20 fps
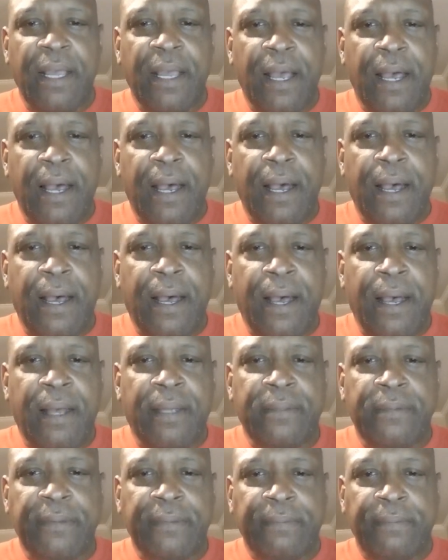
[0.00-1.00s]
Well,
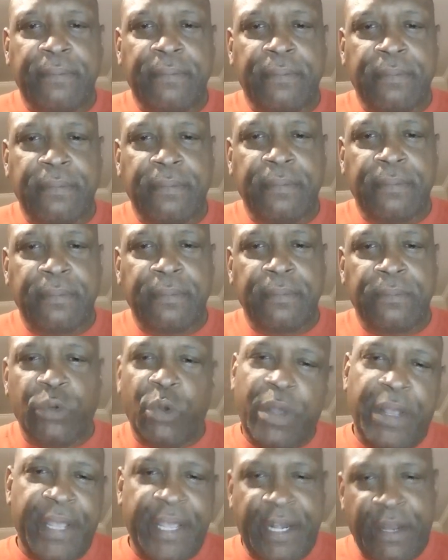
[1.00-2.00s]

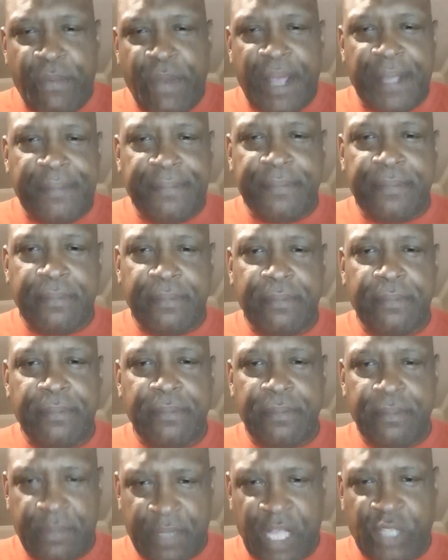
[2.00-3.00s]
anyway,
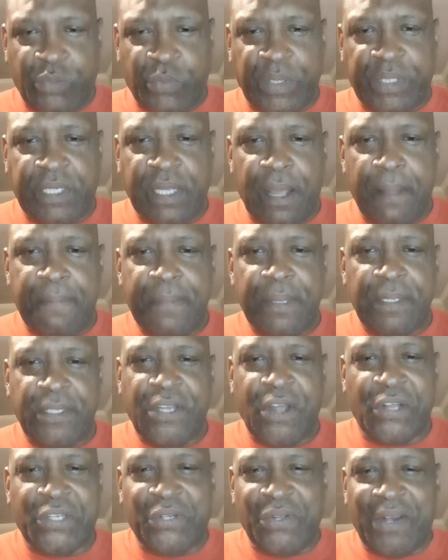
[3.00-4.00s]
that's what's up. Talk
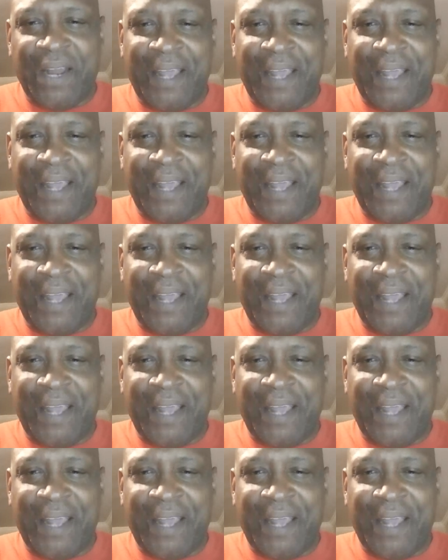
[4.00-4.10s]
to you later.